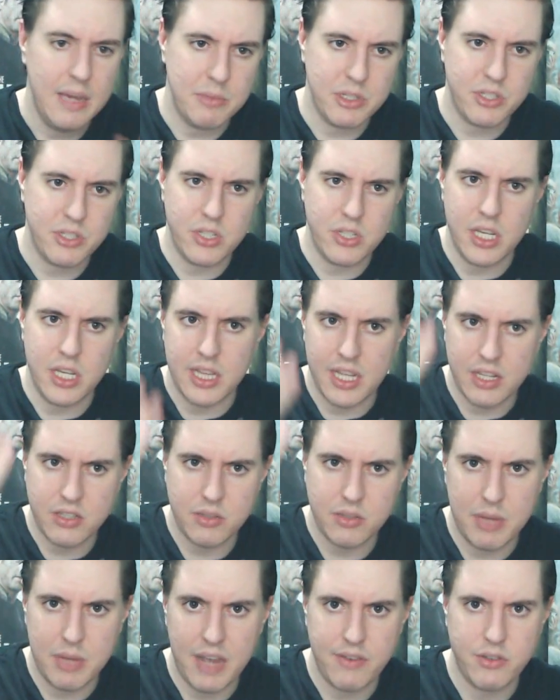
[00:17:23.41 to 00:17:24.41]
Mystique,
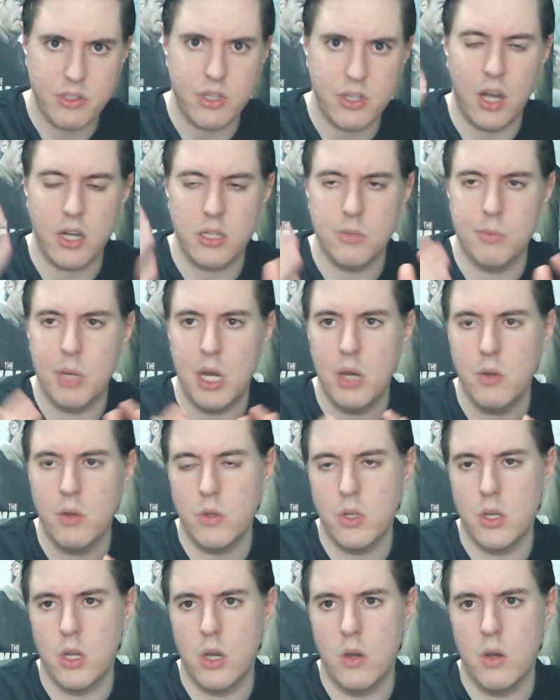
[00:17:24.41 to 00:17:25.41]
that's something I haven't talked
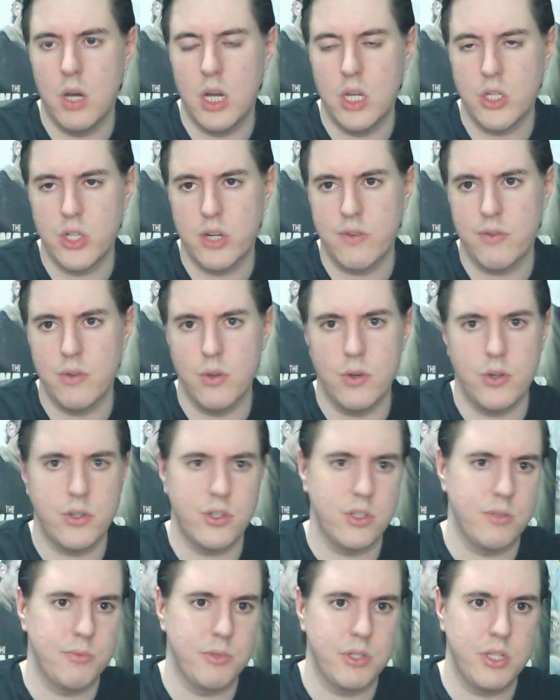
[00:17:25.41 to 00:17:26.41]
about. You know, Jennifer
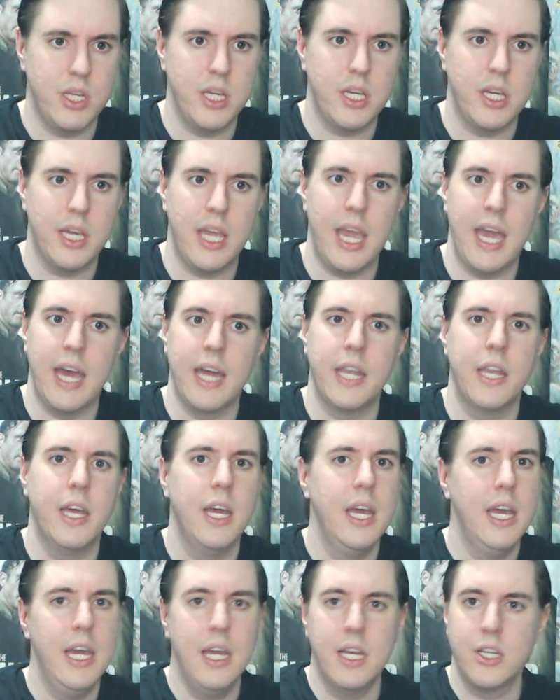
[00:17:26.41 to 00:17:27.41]
Lawrence's Mystique again.